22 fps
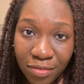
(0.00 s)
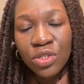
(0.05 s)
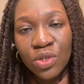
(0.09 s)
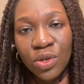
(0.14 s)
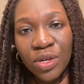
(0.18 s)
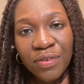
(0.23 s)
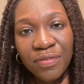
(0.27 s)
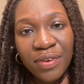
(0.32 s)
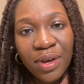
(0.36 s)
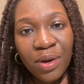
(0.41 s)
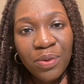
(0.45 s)
So
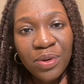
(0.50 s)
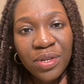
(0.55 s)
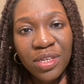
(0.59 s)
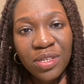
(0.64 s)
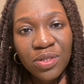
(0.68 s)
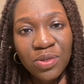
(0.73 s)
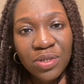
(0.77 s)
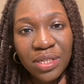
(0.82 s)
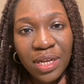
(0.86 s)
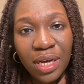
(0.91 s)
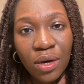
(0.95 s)
if you're willing
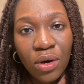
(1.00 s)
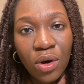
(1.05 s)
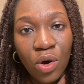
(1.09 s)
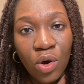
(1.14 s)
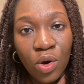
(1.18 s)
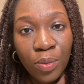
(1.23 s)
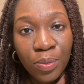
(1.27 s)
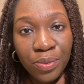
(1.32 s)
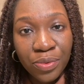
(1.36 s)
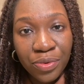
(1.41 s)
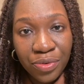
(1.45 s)
to now
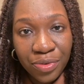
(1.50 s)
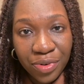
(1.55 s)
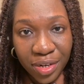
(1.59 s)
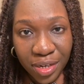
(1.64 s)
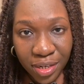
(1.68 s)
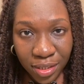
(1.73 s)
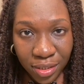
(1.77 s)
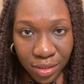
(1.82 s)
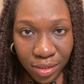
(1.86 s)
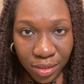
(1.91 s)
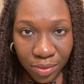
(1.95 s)

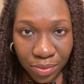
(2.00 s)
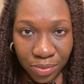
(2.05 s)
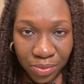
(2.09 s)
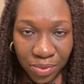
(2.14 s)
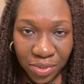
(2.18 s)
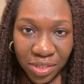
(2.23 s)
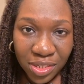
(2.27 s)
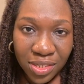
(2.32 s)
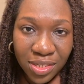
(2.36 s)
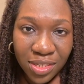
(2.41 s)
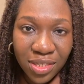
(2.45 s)
upgrade,
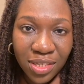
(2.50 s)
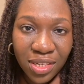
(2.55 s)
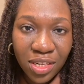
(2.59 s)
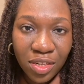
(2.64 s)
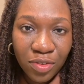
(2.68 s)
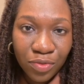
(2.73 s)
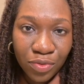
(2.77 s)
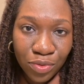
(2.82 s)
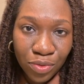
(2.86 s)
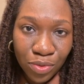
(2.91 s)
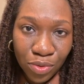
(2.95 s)
which is the
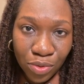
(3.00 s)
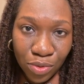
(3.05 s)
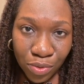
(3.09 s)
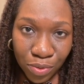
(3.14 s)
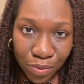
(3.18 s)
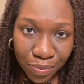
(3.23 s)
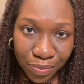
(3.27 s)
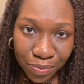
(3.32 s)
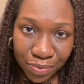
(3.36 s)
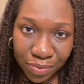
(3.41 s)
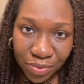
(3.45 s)
level
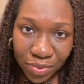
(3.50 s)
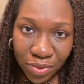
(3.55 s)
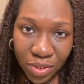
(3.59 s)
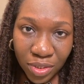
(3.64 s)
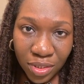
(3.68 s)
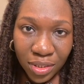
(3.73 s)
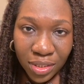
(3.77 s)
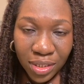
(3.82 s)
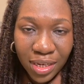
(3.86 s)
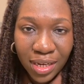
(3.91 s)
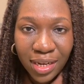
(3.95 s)
2,
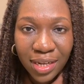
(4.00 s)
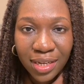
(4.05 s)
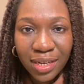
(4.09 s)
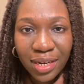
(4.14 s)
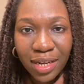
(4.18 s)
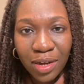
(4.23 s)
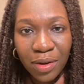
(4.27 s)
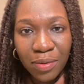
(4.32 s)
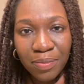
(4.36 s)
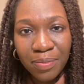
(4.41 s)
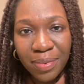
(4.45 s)
you can
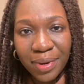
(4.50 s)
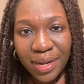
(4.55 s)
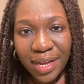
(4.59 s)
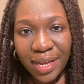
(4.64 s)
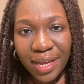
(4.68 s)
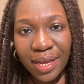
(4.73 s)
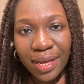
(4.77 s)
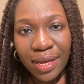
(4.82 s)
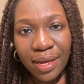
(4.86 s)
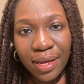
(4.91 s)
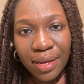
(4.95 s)
now
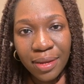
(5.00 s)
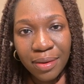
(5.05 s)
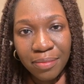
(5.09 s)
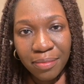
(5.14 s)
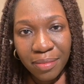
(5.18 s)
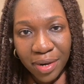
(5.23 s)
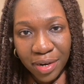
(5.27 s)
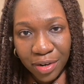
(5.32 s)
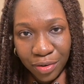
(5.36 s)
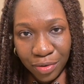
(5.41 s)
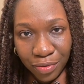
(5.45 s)
buy a
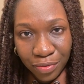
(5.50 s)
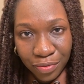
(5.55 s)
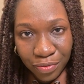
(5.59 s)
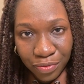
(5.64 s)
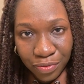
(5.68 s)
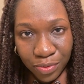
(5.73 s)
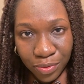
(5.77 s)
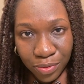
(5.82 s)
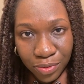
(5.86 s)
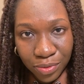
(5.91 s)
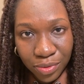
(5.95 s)

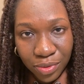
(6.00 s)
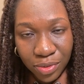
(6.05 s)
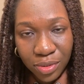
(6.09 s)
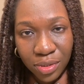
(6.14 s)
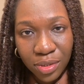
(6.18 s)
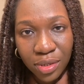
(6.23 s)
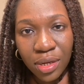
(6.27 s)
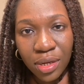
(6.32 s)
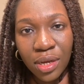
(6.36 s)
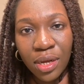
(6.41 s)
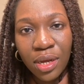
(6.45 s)
microphone.
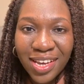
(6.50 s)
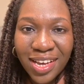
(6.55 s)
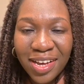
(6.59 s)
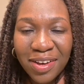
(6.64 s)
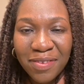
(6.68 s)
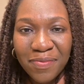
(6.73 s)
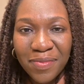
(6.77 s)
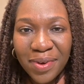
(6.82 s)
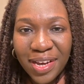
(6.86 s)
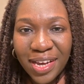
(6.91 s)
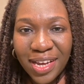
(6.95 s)
You
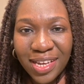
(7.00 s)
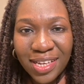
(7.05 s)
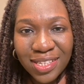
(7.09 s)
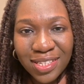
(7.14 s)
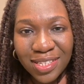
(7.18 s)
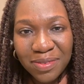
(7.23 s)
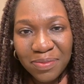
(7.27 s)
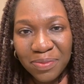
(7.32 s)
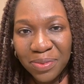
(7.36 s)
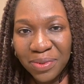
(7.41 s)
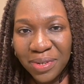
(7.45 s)
can buy a
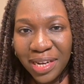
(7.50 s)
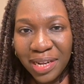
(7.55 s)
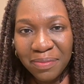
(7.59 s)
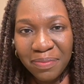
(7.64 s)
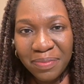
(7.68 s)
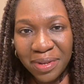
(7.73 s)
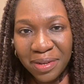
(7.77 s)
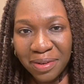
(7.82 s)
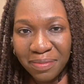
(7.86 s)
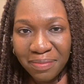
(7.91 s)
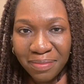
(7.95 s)
simple
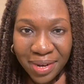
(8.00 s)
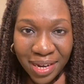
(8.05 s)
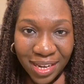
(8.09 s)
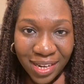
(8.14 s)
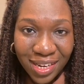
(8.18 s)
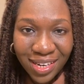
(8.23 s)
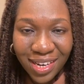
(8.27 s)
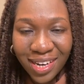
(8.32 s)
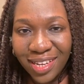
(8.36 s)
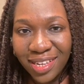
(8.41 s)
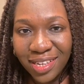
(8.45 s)
lapel
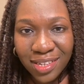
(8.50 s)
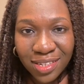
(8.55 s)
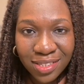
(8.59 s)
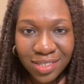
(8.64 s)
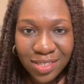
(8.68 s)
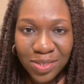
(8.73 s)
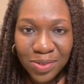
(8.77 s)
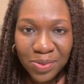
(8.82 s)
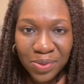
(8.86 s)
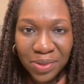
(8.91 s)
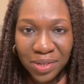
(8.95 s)
mic like
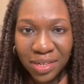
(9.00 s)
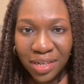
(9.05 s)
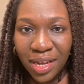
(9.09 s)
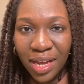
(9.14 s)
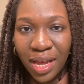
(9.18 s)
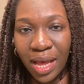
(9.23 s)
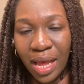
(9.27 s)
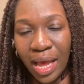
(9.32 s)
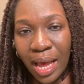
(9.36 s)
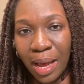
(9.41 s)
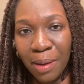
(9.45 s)
this one
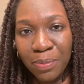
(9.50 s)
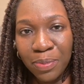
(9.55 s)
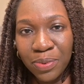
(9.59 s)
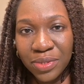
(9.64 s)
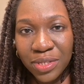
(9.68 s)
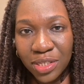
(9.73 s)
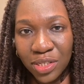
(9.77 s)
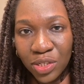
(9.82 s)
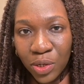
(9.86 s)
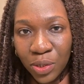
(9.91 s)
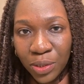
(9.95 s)
I'm
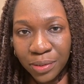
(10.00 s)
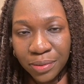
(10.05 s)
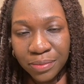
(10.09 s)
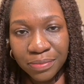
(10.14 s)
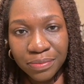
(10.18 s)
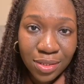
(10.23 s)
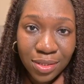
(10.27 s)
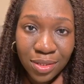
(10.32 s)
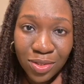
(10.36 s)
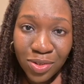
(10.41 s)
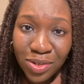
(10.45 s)
putting on.
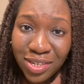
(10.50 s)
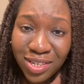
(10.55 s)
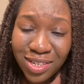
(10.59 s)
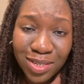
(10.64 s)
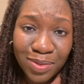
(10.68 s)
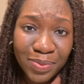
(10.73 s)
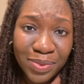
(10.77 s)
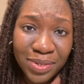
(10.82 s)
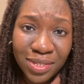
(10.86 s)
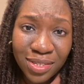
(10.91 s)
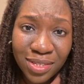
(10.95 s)
It's not
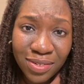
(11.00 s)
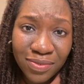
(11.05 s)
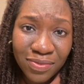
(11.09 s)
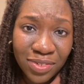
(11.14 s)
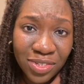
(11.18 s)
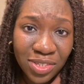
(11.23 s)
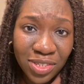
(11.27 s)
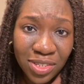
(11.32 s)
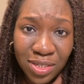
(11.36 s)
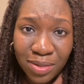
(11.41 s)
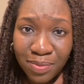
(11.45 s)
expensive,
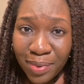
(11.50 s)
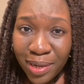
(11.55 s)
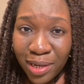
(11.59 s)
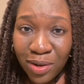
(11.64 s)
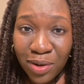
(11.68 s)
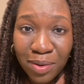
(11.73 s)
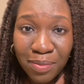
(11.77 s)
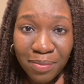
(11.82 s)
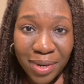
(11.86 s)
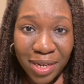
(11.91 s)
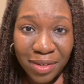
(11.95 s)
it's cheap. I
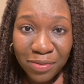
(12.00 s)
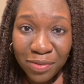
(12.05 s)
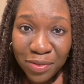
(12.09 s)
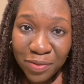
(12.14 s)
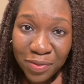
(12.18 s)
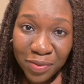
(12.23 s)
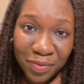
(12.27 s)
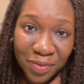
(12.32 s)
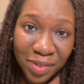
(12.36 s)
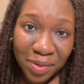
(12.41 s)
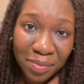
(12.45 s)
got mine for
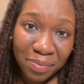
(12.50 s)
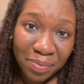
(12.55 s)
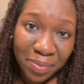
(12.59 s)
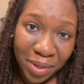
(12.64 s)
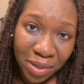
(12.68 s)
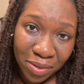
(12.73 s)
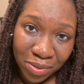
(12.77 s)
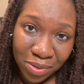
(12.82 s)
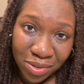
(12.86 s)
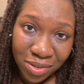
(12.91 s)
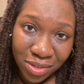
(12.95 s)

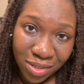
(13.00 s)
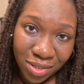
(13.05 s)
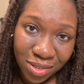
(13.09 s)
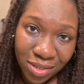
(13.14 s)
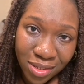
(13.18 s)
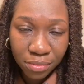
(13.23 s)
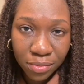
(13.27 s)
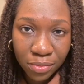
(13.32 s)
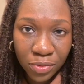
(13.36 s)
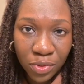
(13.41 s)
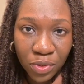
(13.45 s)

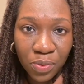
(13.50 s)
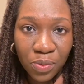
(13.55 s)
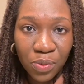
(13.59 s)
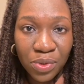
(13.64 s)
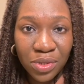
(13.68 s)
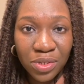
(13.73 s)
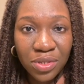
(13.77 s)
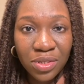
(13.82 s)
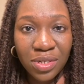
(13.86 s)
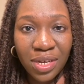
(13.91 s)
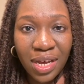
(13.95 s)
£15.
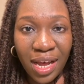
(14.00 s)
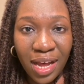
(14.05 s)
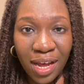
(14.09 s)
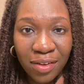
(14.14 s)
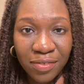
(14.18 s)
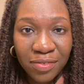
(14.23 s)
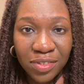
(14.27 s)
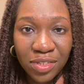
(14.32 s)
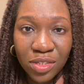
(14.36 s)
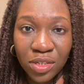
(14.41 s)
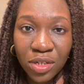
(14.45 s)
Once you
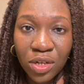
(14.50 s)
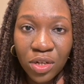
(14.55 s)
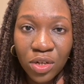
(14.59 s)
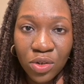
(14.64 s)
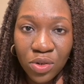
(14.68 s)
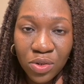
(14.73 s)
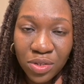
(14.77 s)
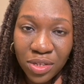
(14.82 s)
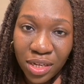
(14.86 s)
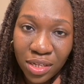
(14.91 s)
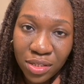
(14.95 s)
have it
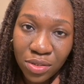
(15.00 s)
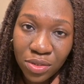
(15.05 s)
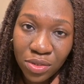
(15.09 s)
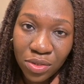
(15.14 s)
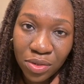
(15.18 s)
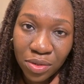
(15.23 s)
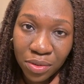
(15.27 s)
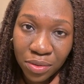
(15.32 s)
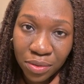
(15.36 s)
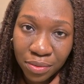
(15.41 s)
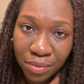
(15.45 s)
closer to
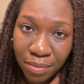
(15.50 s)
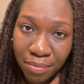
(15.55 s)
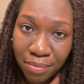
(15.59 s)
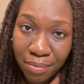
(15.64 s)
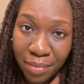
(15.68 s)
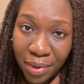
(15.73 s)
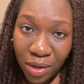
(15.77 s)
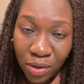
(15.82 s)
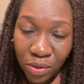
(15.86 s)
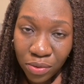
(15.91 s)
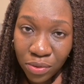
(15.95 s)
your
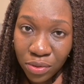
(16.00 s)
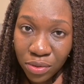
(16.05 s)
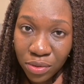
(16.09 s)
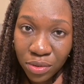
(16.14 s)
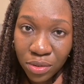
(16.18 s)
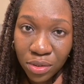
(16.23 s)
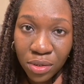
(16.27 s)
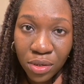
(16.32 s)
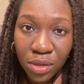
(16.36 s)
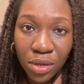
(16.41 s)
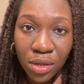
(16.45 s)
mouth,
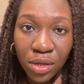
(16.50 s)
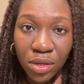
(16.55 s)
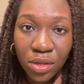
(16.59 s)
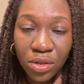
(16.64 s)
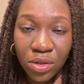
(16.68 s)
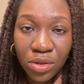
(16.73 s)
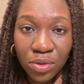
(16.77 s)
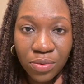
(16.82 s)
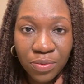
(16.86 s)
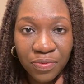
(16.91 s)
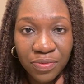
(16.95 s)

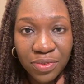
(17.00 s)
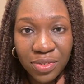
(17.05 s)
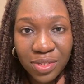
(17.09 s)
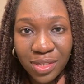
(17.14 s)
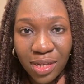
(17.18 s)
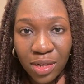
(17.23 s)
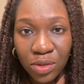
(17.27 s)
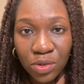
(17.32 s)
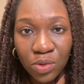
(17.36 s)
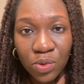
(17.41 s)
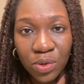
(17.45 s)
your
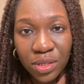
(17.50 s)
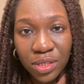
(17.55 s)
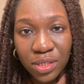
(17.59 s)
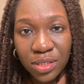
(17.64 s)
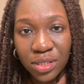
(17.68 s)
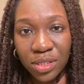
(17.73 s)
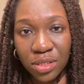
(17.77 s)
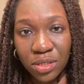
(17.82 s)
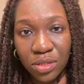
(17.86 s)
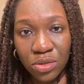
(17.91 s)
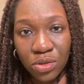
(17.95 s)
sound
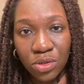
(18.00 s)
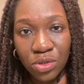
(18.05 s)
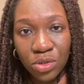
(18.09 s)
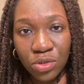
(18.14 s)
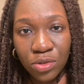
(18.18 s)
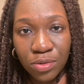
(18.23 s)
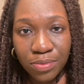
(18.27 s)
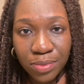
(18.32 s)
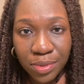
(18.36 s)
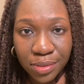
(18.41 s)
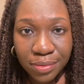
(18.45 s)
quality is going
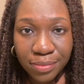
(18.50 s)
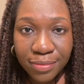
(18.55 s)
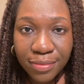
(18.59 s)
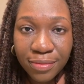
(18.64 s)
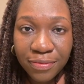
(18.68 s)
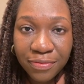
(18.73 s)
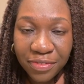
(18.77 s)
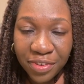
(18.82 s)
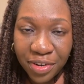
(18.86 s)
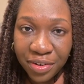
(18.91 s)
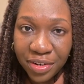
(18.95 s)
to be
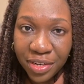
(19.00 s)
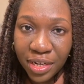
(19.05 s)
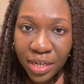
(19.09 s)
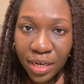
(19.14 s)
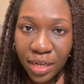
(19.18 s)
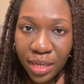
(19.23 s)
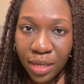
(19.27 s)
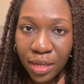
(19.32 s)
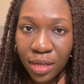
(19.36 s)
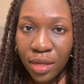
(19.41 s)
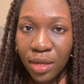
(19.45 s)
very
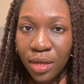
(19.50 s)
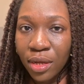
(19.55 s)
clear.